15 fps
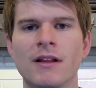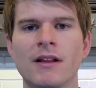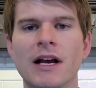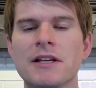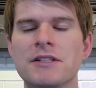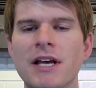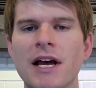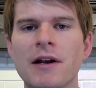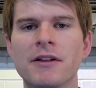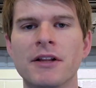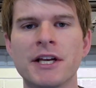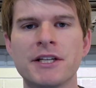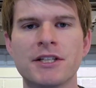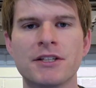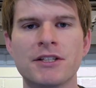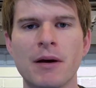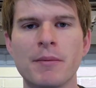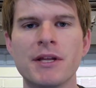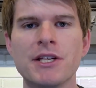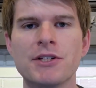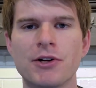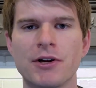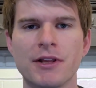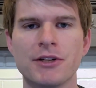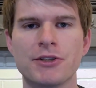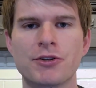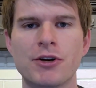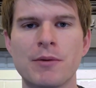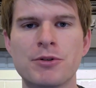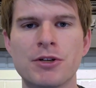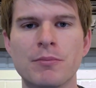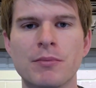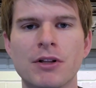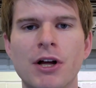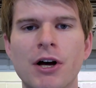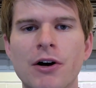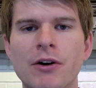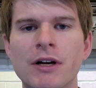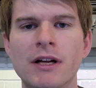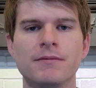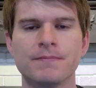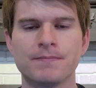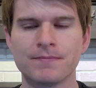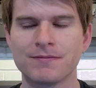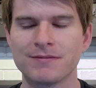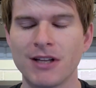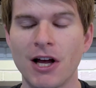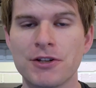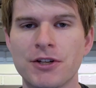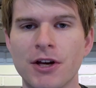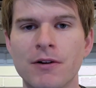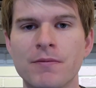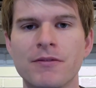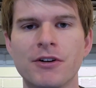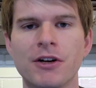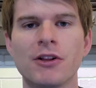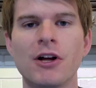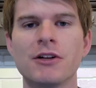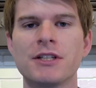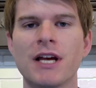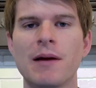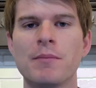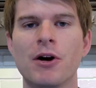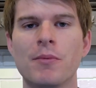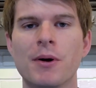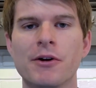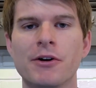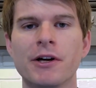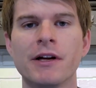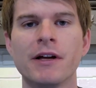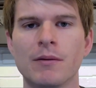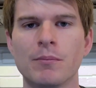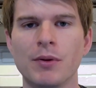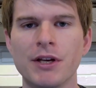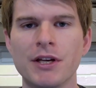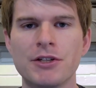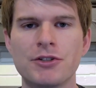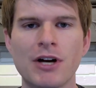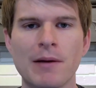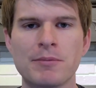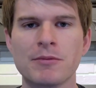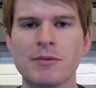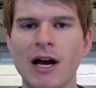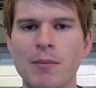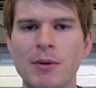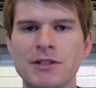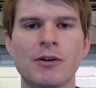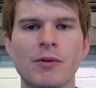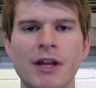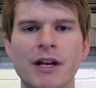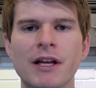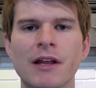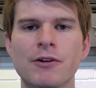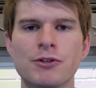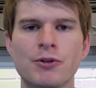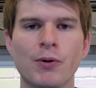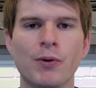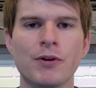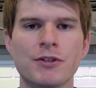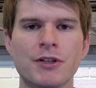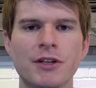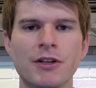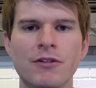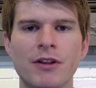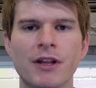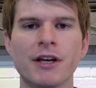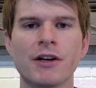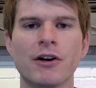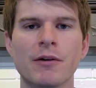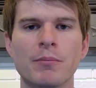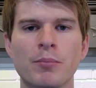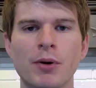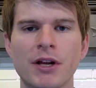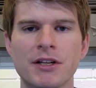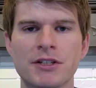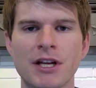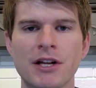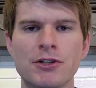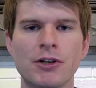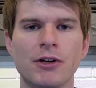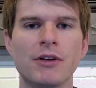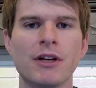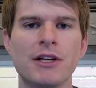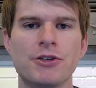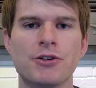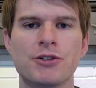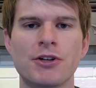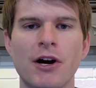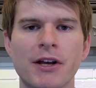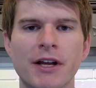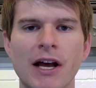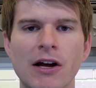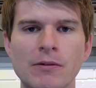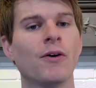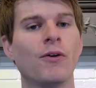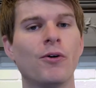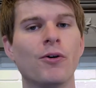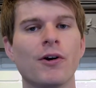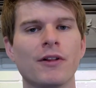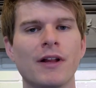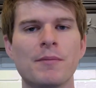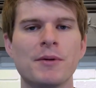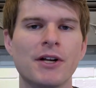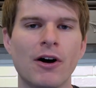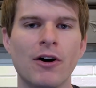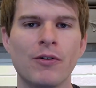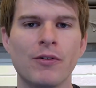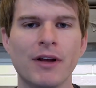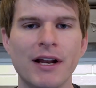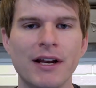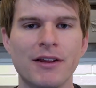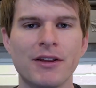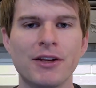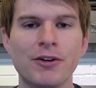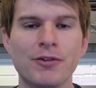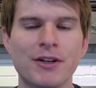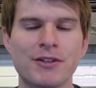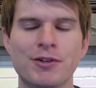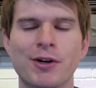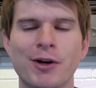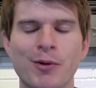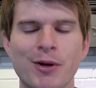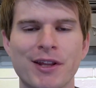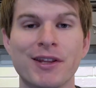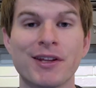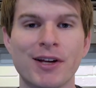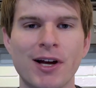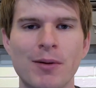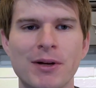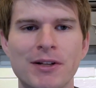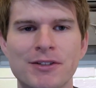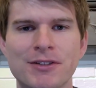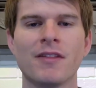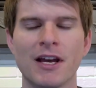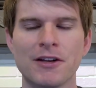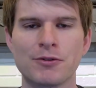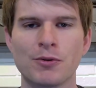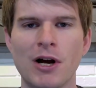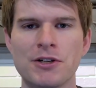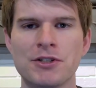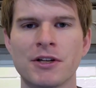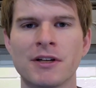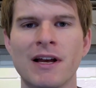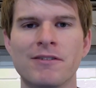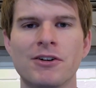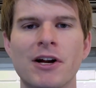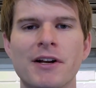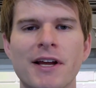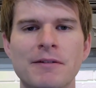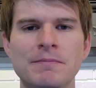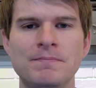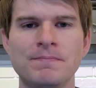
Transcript: Like I said, links to some of these are in the description below. Also, if you're a longtime homeowner, please drop some comments with any other tools that you think are pretty essential as you're starting out, or let me know anything you disagree with in the comments. Thanks for watching. Have a great day.